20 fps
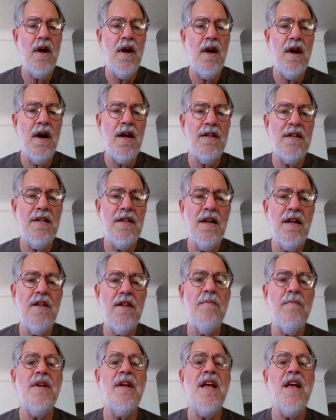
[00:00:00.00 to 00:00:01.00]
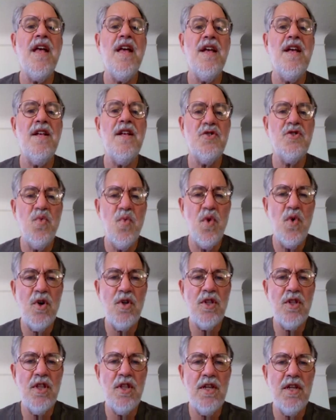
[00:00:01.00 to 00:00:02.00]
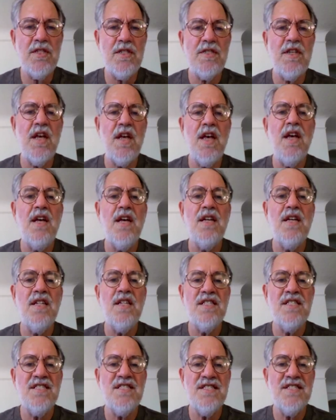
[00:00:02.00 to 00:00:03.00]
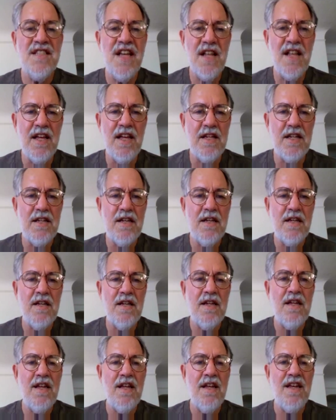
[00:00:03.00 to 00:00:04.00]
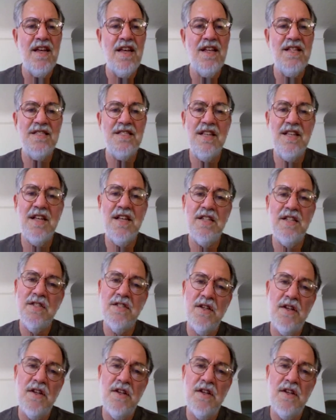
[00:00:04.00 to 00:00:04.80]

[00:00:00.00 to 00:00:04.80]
I tell him it's worthless. Sell it. He says,